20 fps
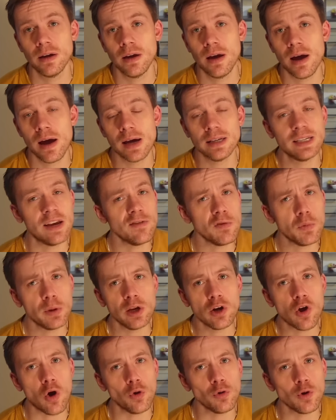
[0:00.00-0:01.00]
Has everybody
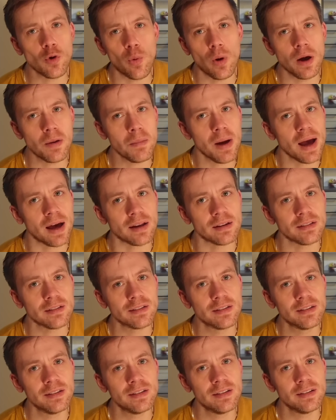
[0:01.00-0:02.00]
gone quite mad?
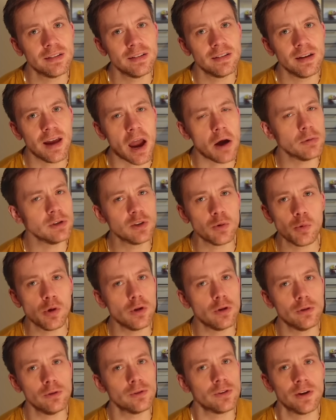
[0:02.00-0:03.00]
How is the
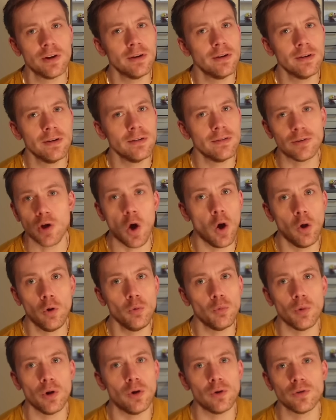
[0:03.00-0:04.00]
world, the whole
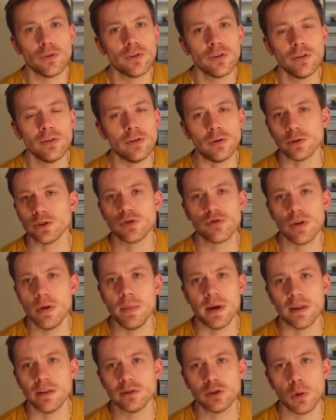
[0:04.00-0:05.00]
world, not
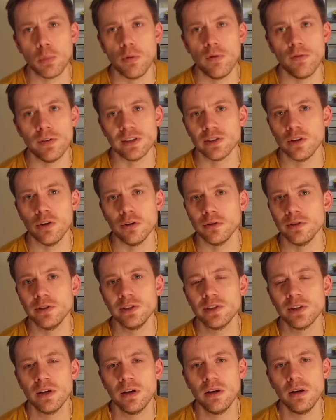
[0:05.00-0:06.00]
screaming at the top of its
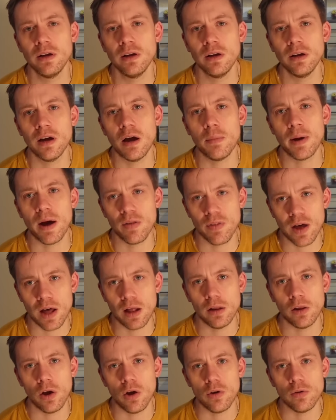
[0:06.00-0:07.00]
lungs about that
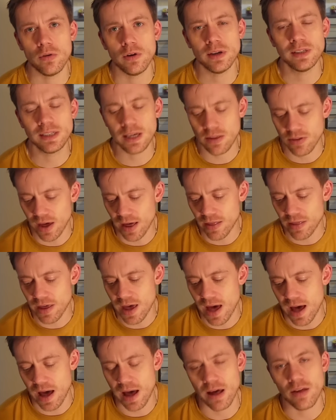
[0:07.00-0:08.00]
alone? You see, that
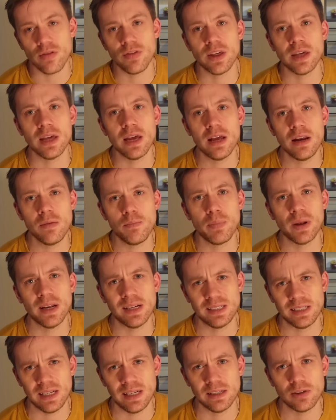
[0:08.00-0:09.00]
there, the
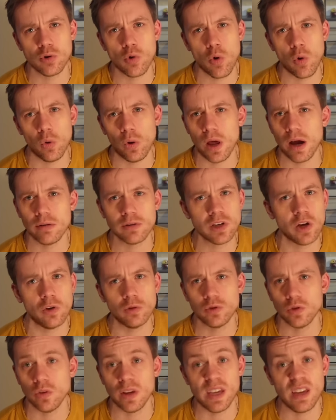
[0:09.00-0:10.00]
inability to call out
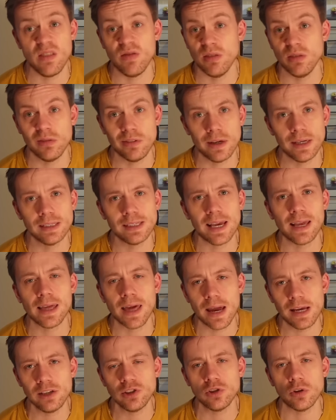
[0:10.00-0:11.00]
total evil, is a
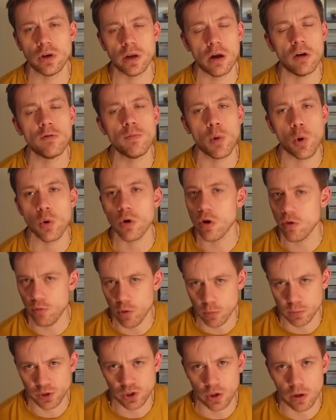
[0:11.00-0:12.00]
case study of moral
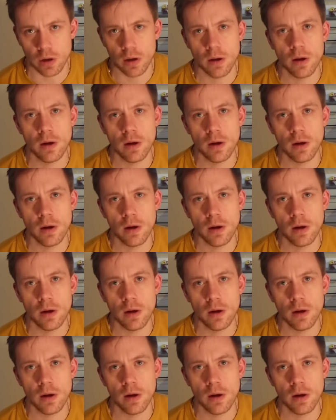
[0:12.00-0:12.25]
corruption.